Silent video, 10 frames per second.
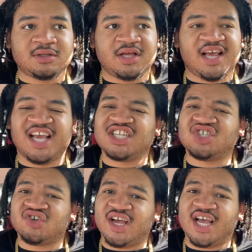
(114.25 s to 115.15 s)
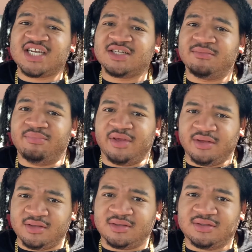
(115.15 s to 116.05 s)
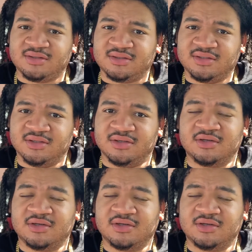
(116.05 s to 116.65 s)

it dragged a bit, you know,